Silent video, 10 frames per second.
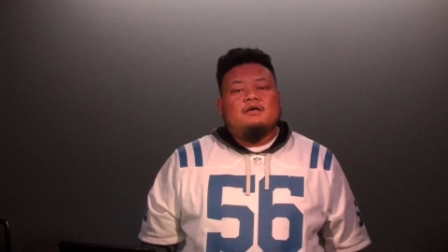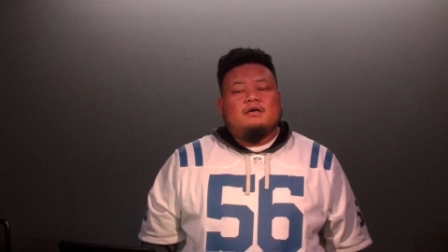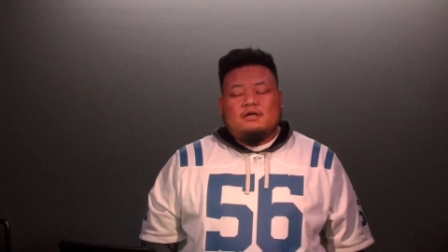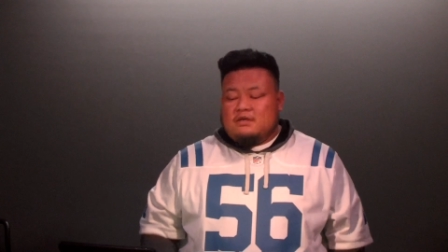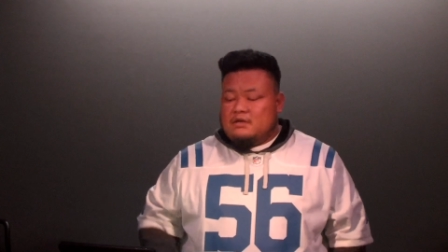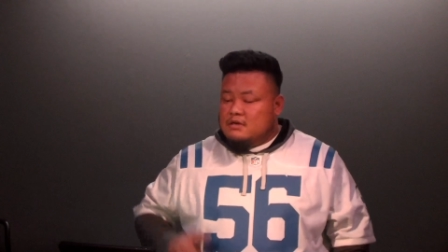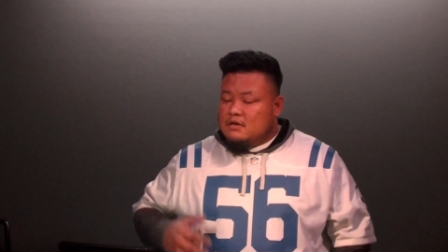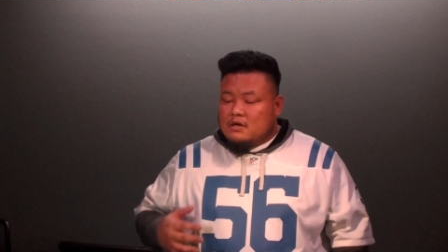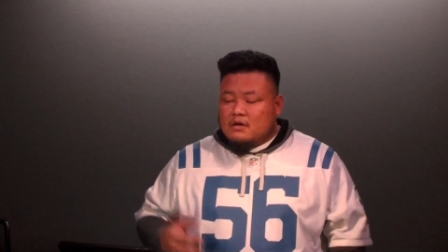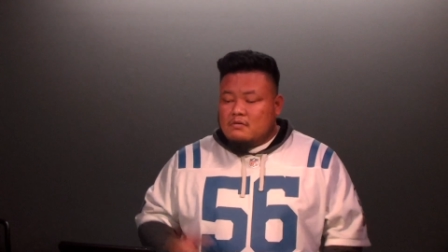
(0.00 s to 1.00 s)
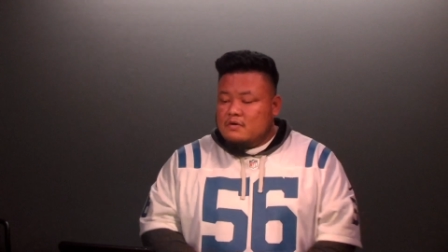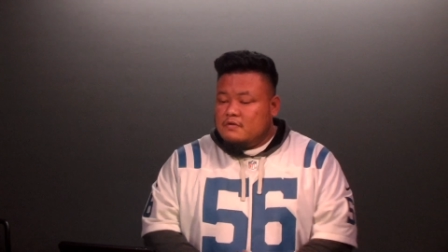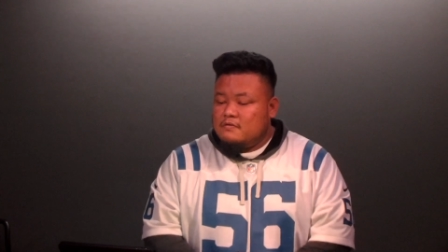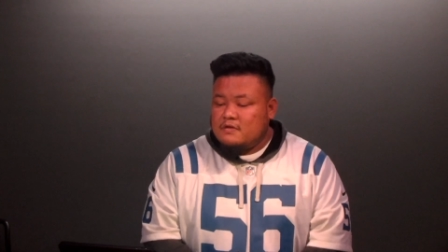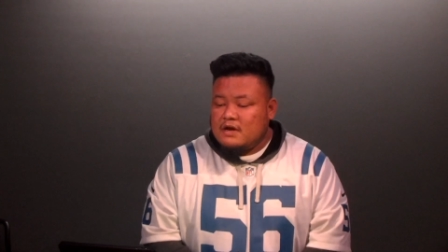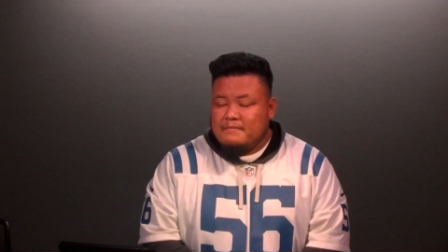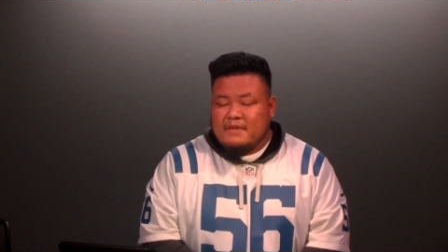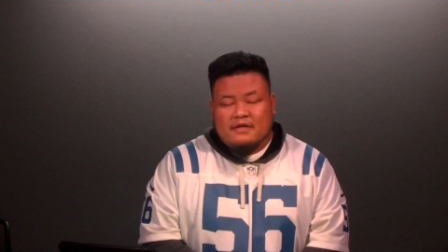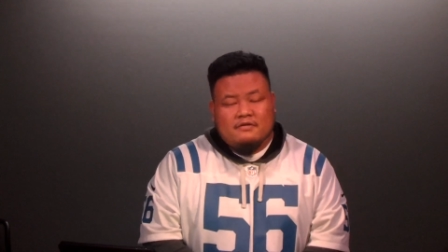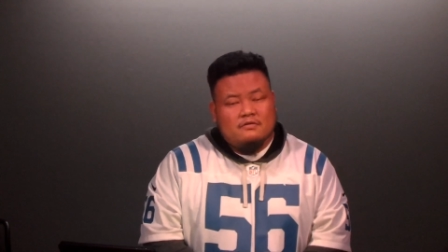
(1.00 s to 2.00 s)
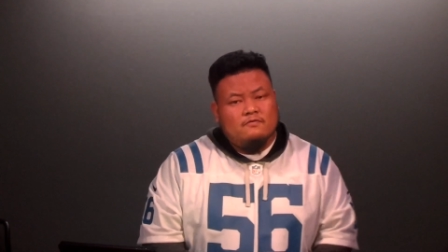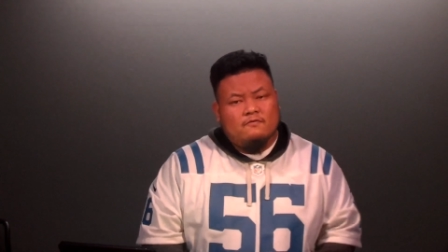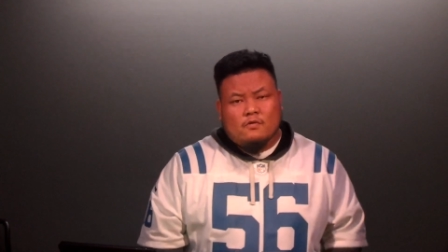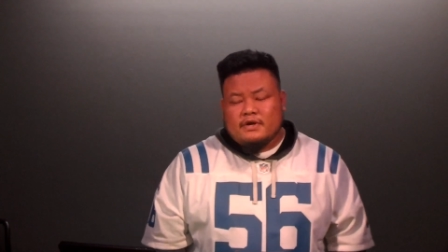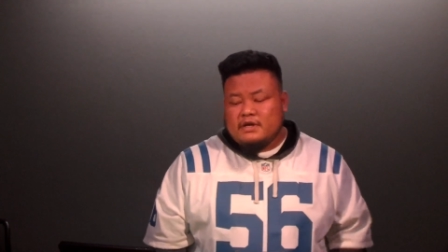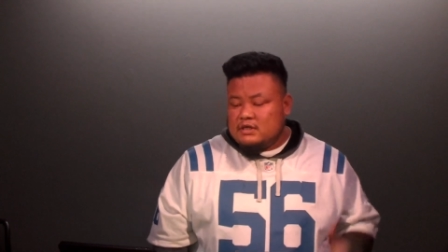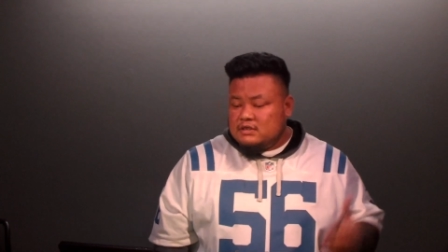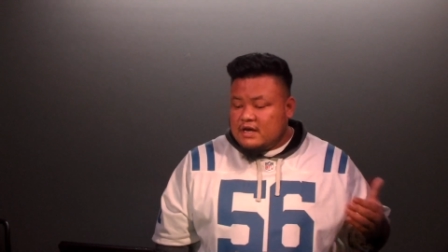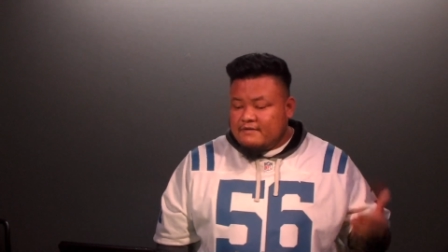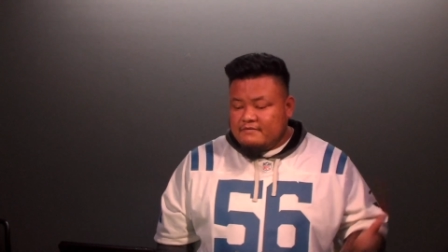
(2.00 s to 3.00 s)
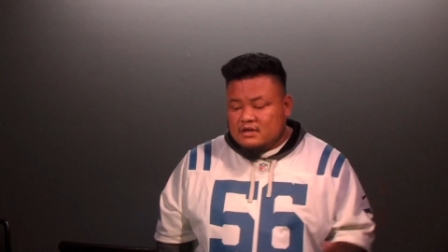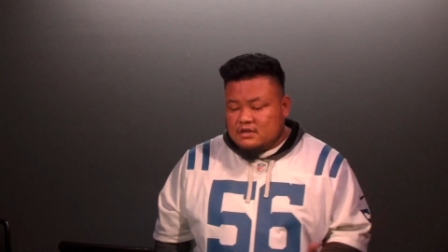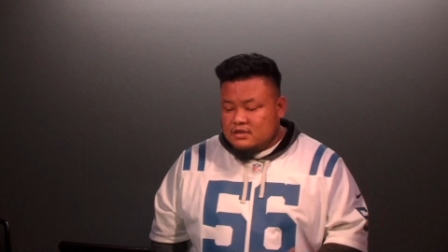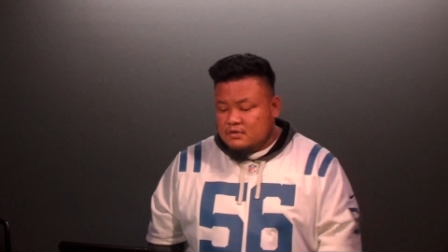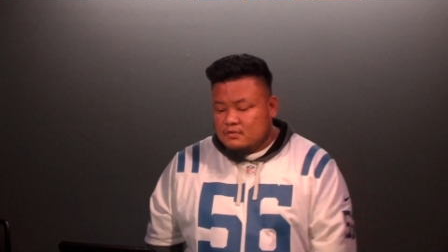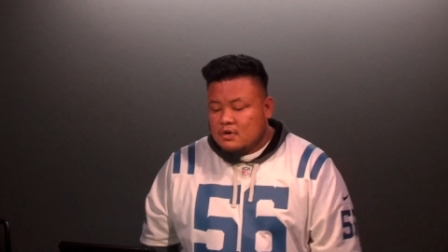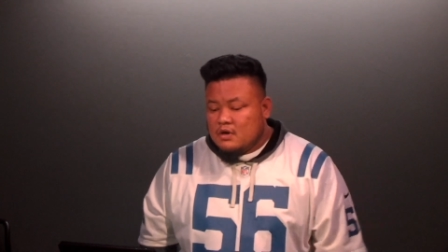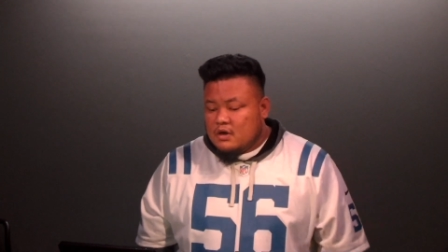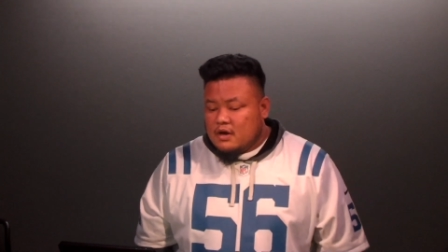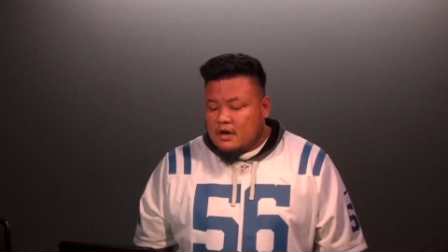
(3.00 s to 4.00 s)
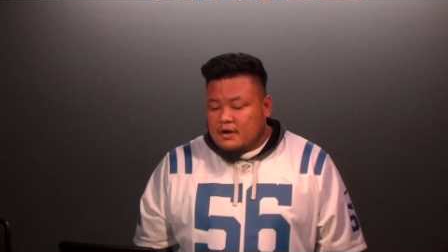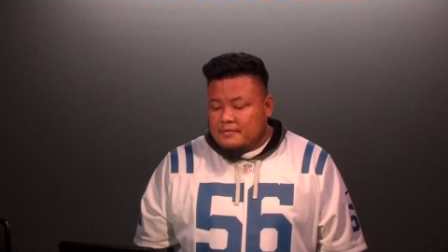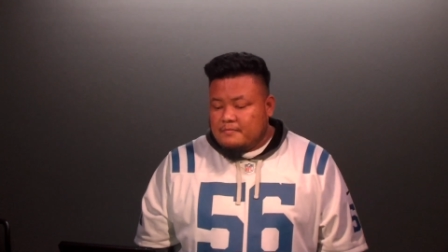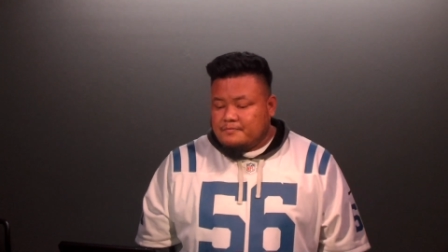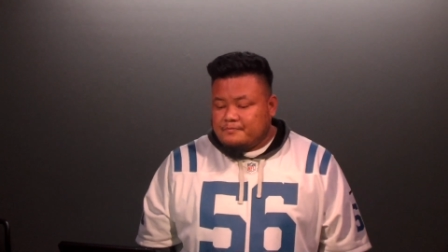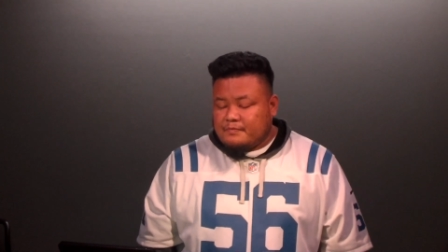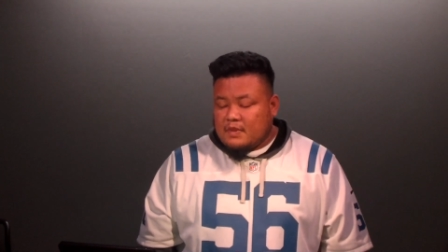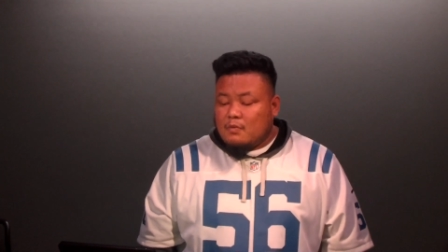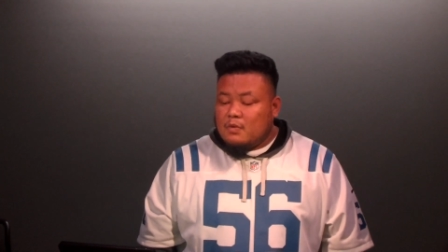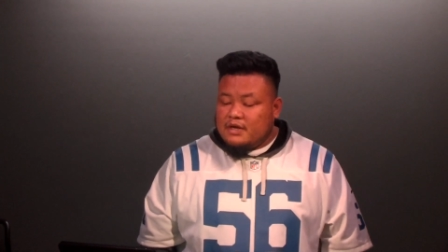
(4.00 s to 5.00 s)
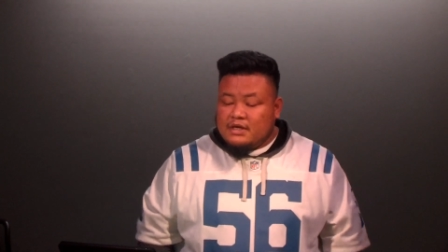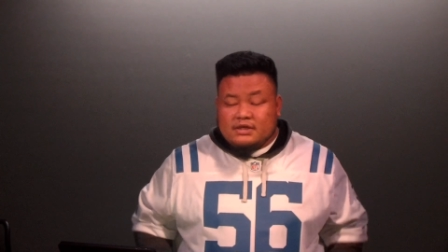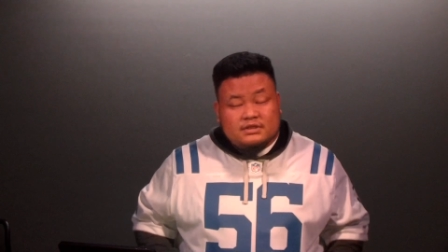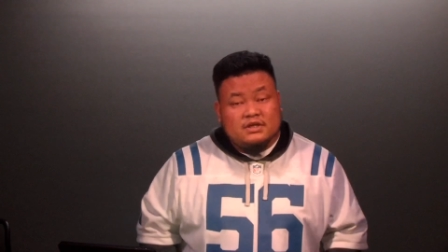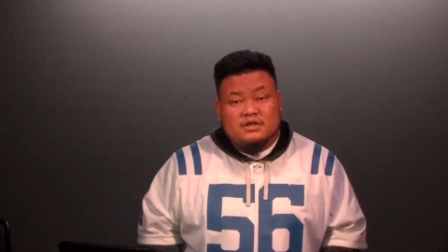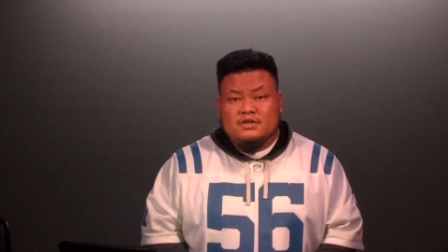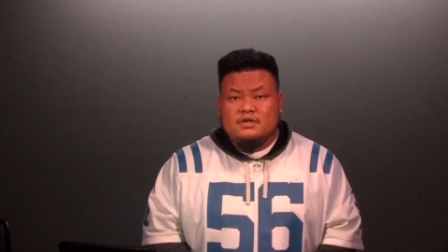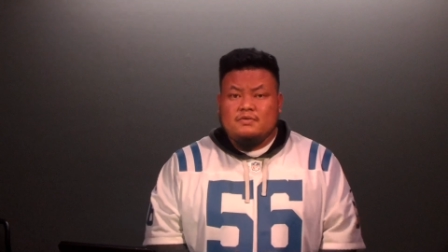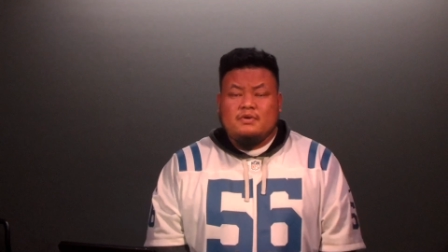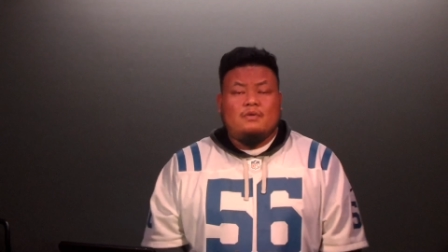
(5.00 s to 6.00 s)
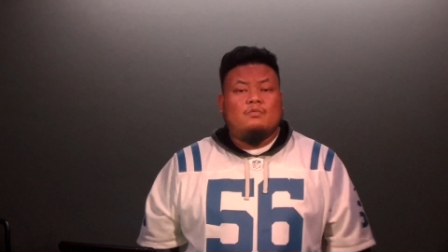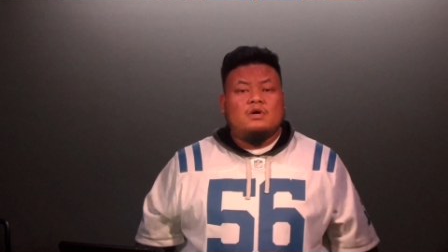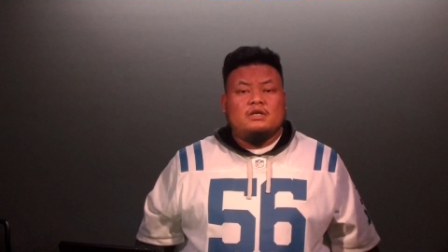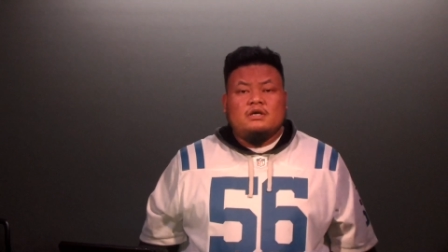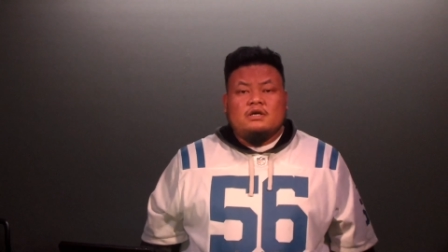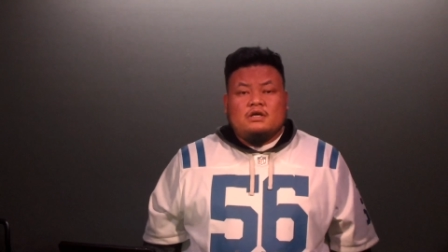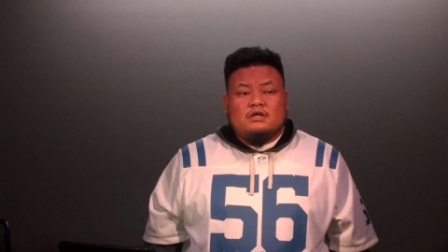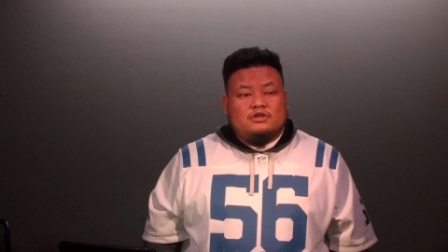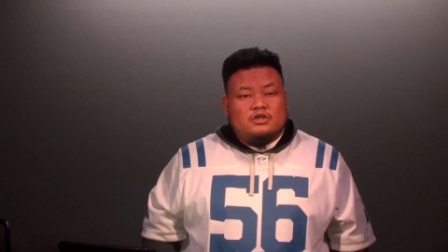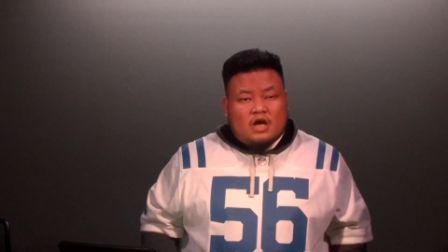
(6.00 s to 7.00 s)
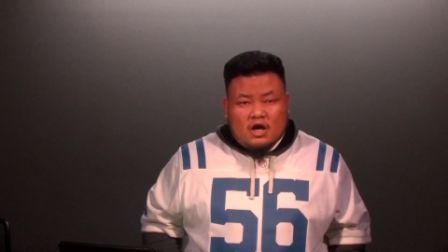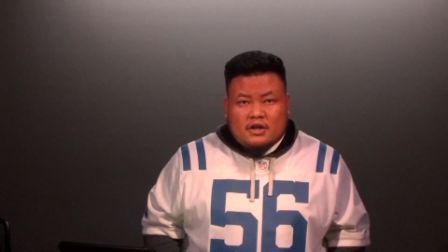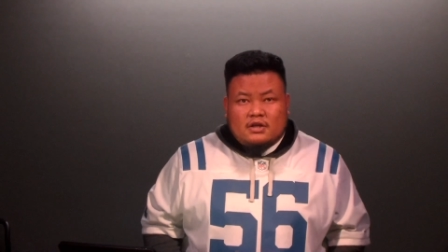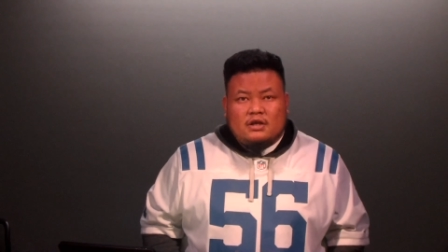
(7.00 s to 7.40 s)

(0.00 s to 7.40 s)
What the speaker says: And going through that Matthew 4 and diving into what he's going to do and what John